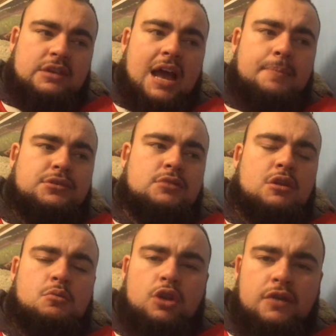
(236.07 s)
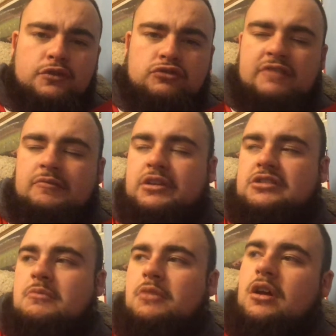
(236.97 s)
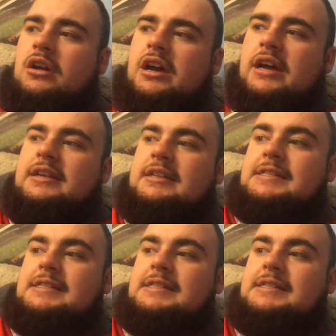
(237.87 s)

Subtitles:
It was absolutely wonderful strike from Ass-Sombalonga.